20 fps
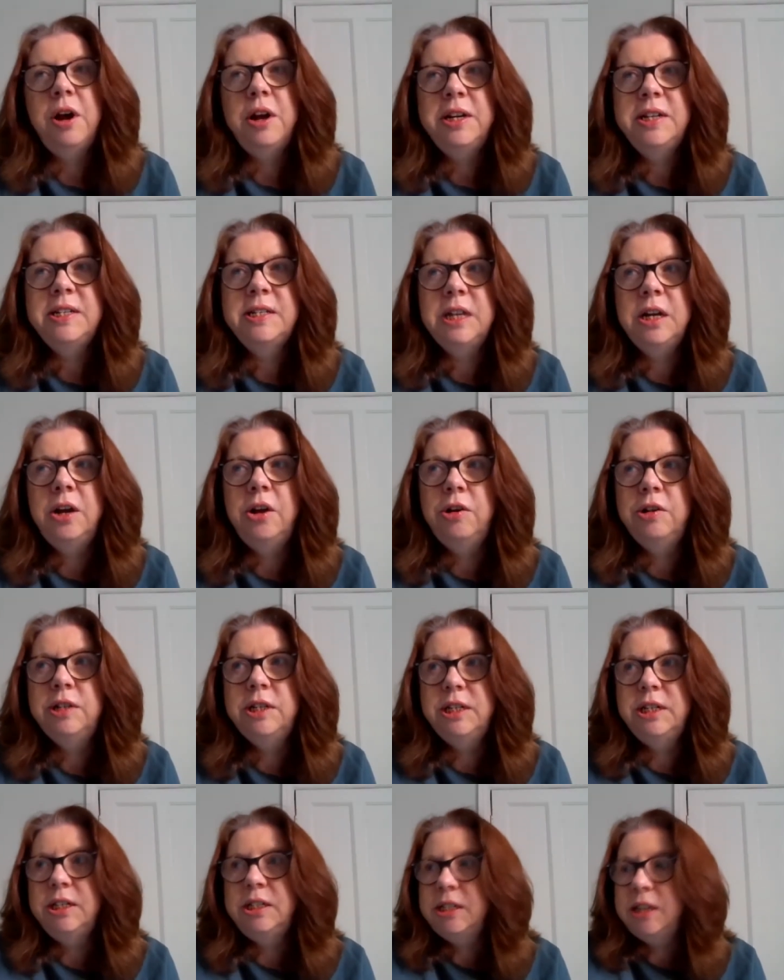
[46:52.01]
I
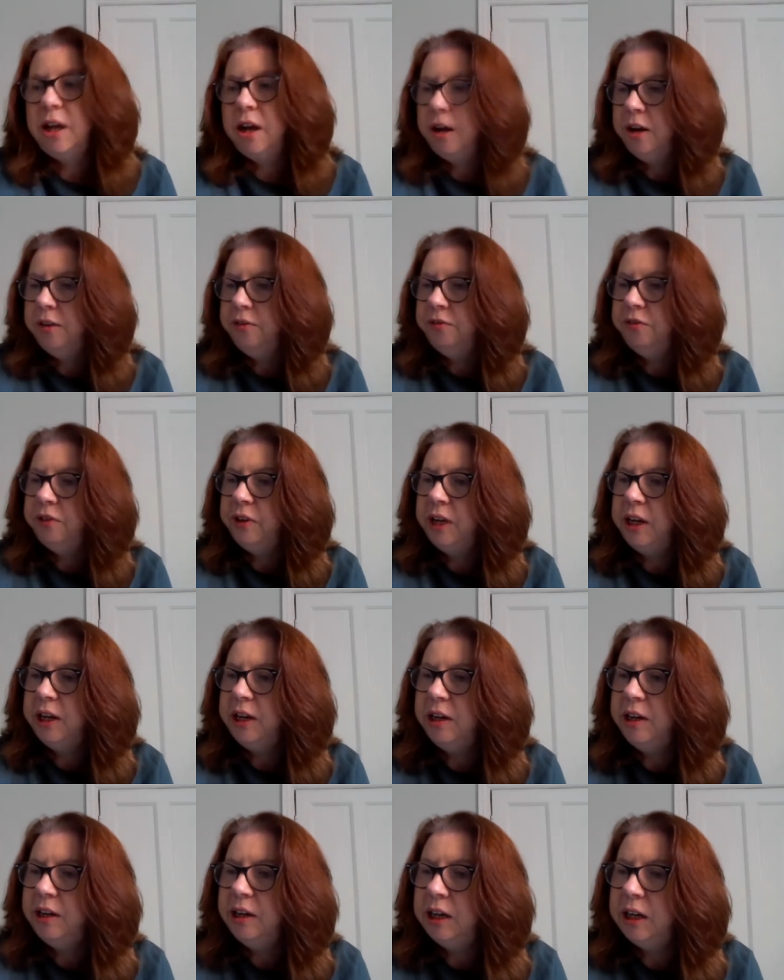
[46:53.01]
started kind of
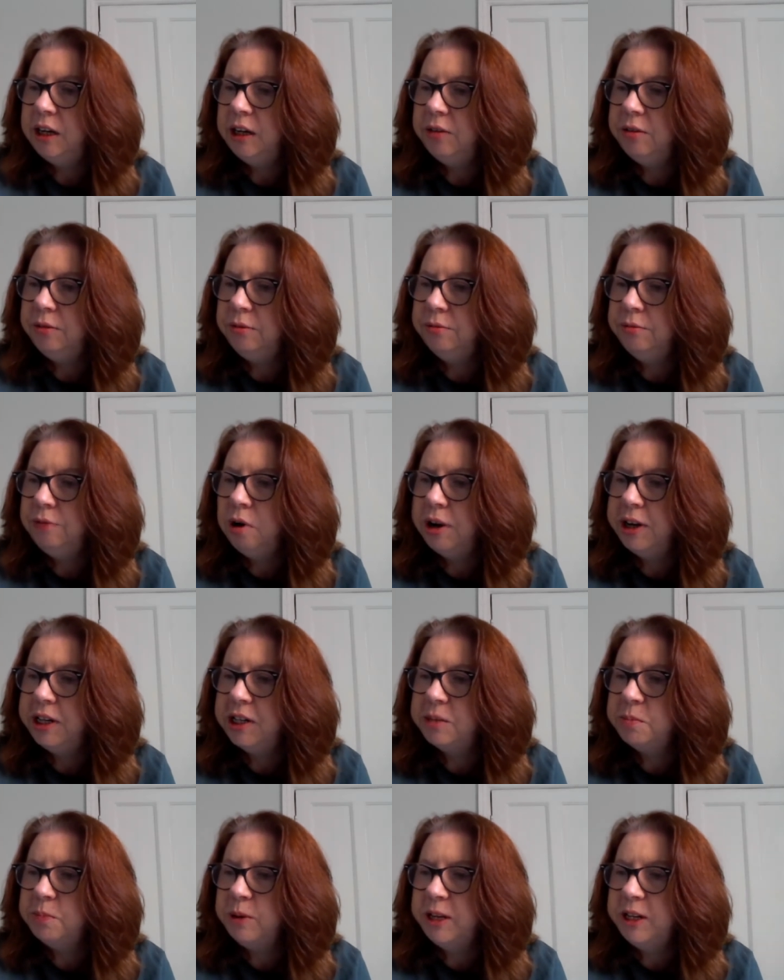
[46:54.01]
in
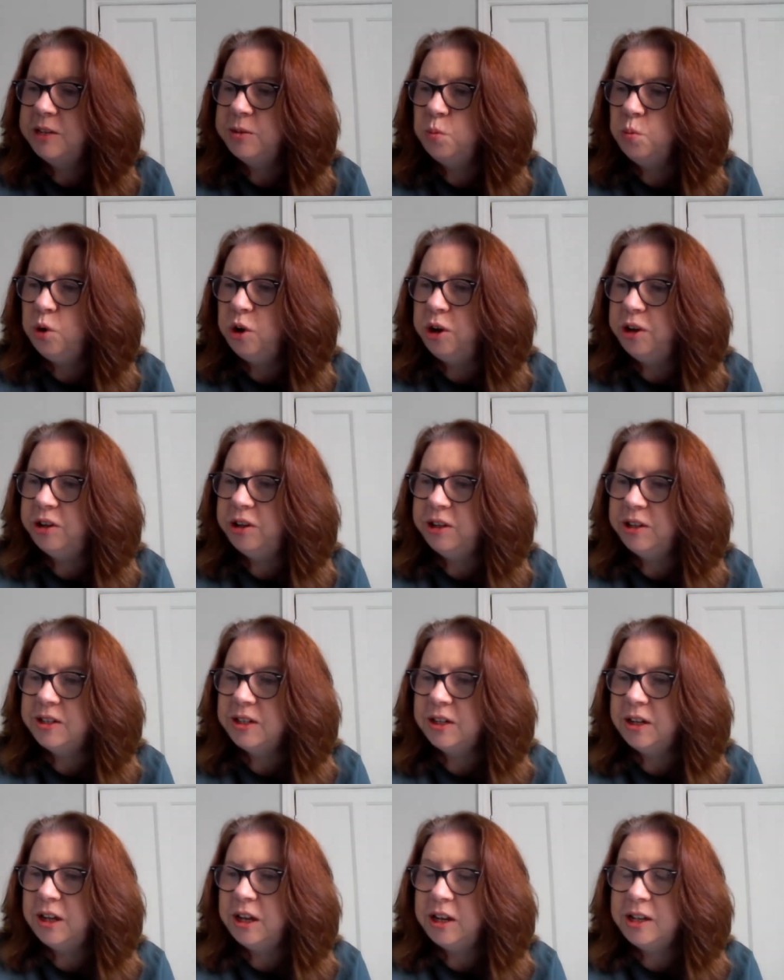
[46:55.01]
rights-based work
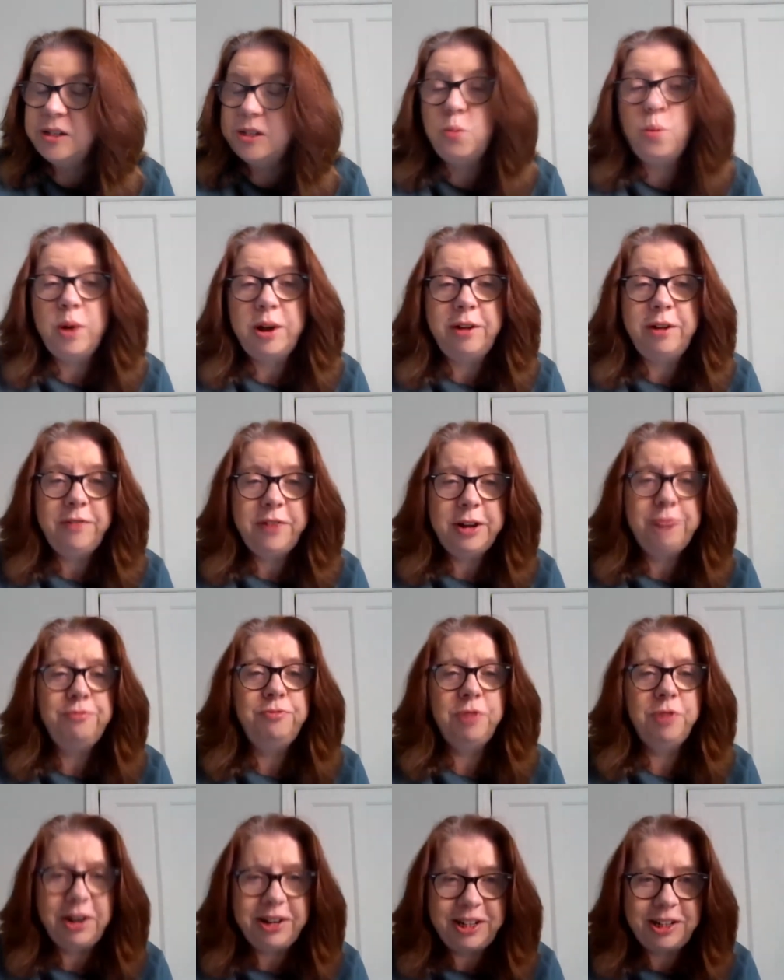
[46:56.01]
as a welfare
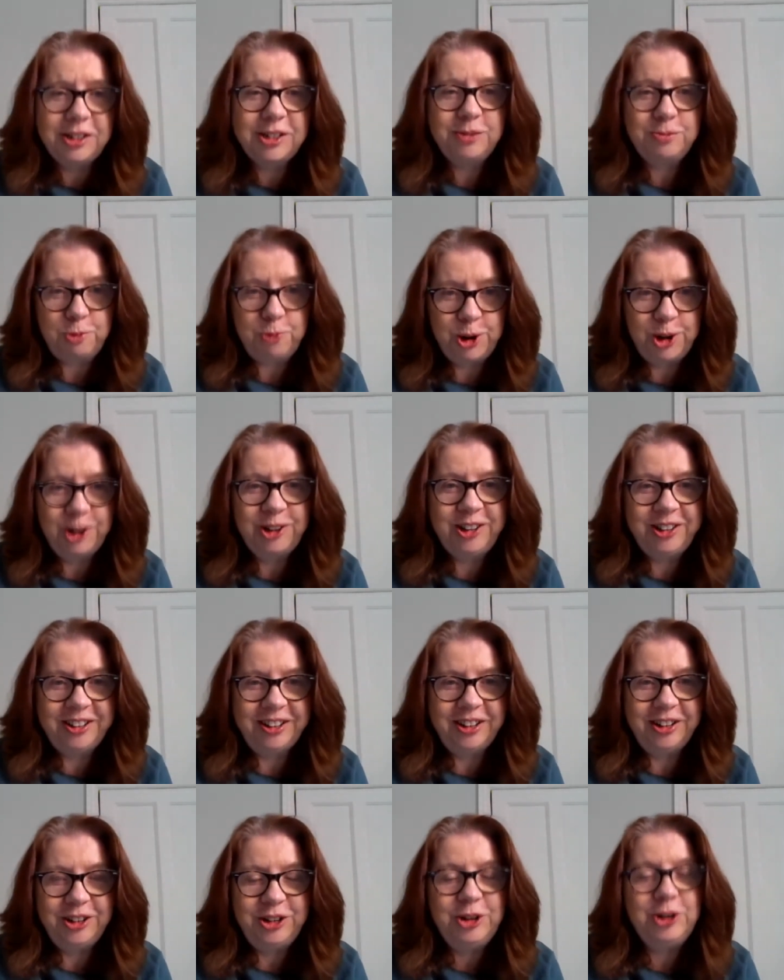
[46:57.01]
rights
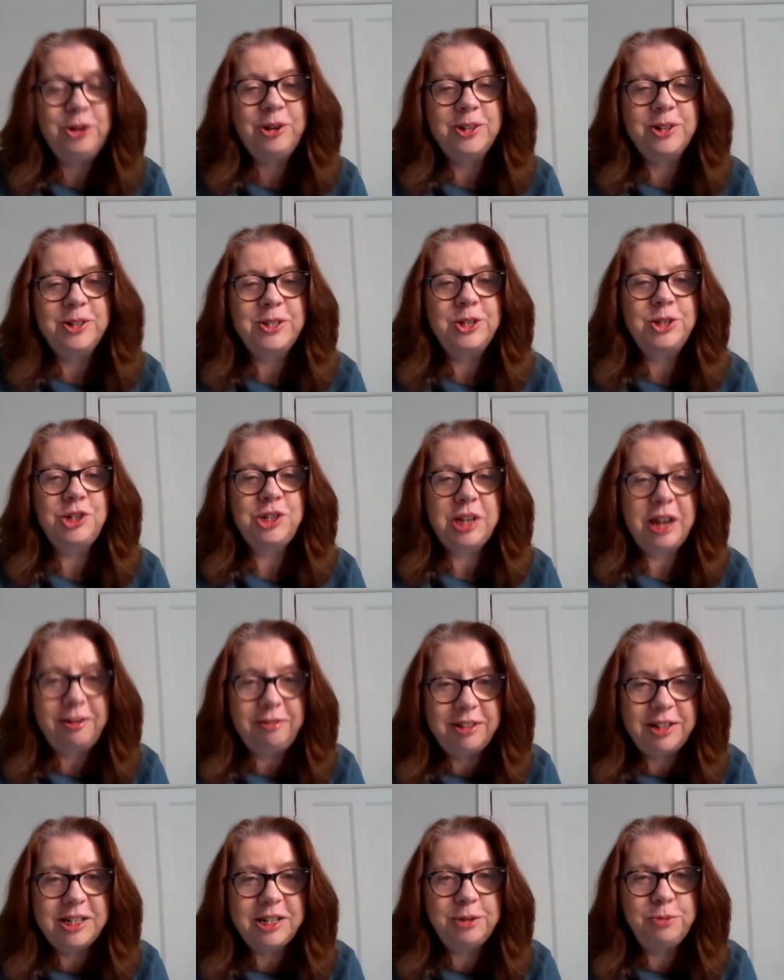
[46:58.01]
worker, not as a
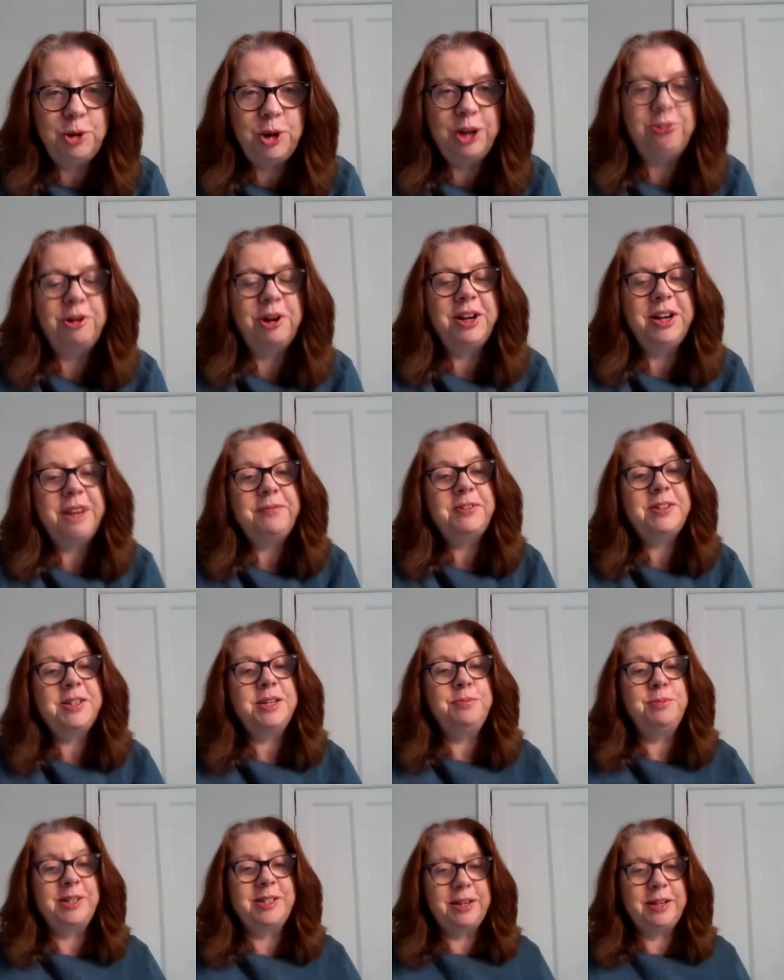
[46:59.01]
charity worker. I never
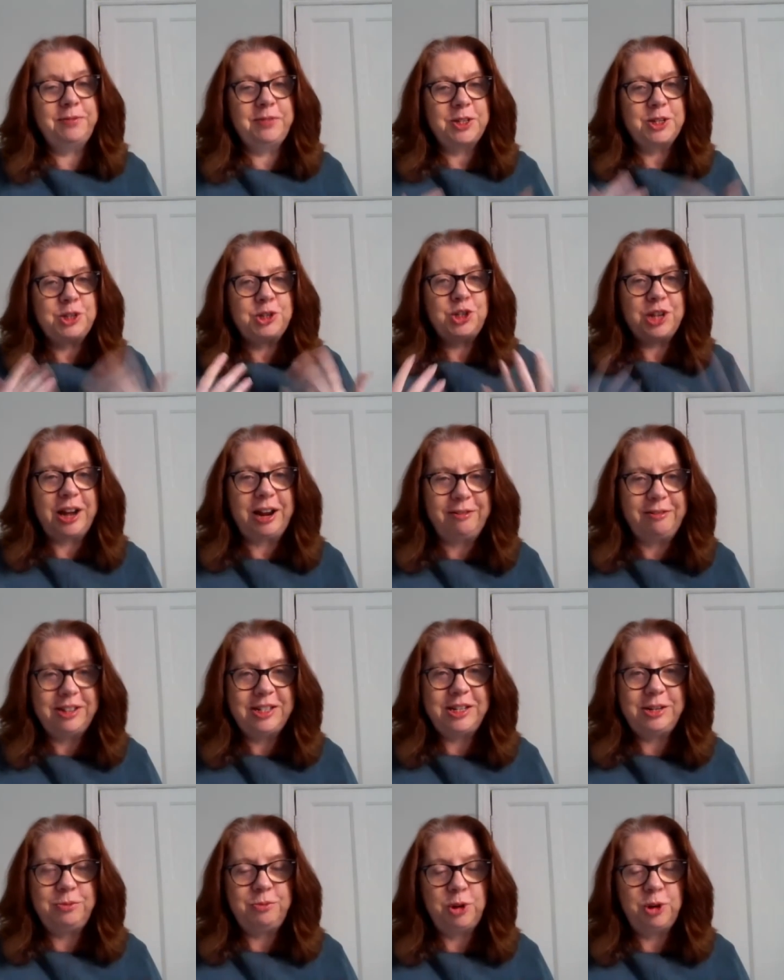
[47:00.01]
see myself as a
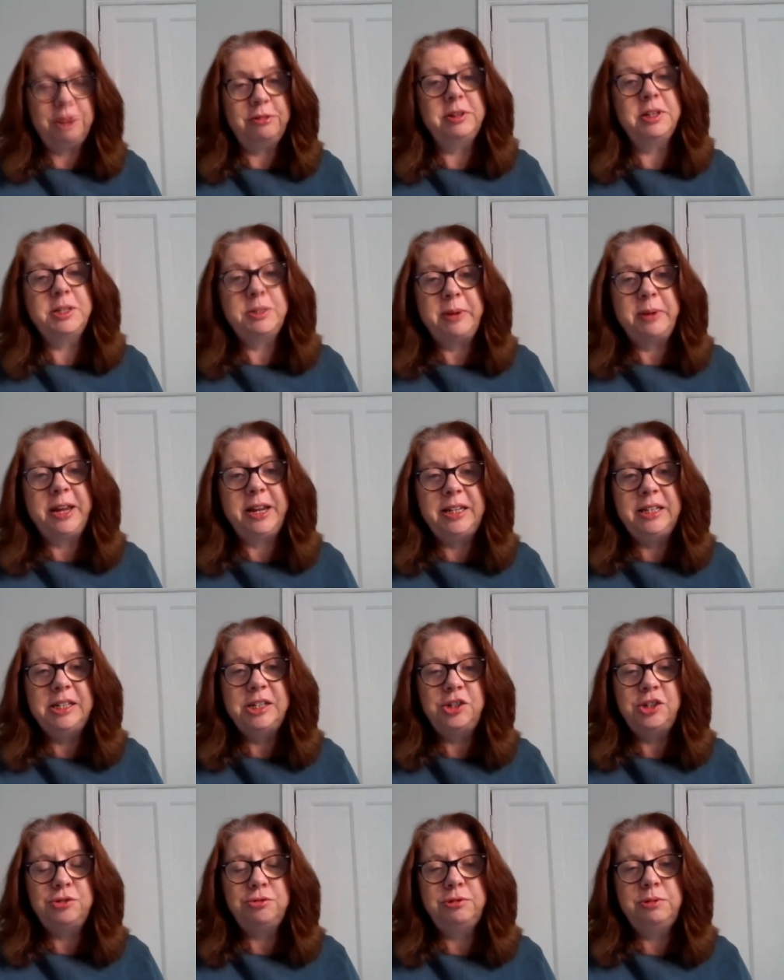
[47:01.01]
charity worker. It's about
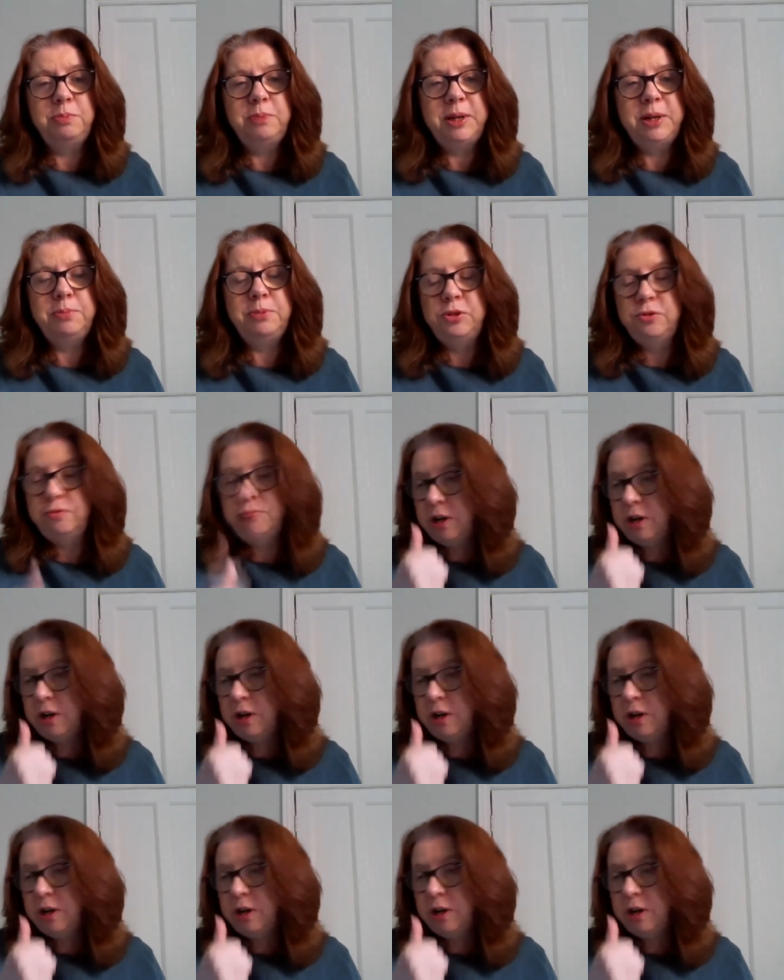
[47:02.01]
ensuring people's